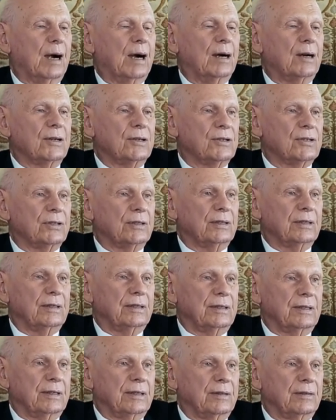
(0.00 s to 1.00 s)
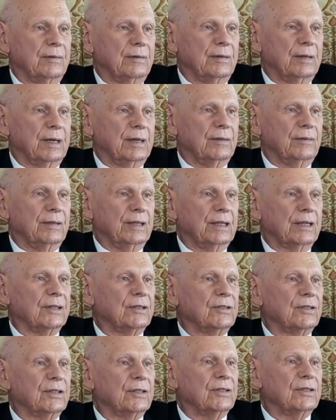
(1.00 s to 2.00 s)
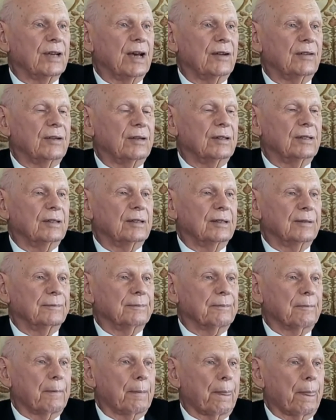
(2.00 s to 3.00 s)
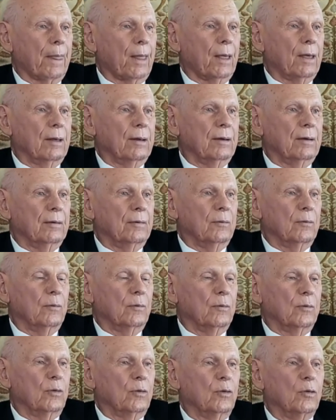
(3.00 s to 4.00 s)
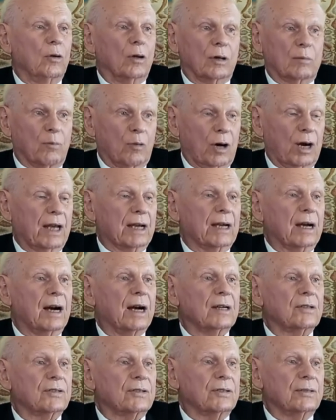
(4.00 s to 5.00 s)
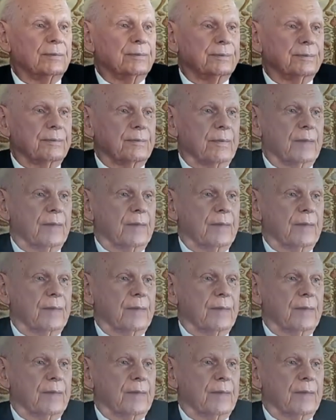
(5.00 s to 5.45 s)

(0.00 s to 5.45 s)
Mars and Venus and Saturn, who look more like us,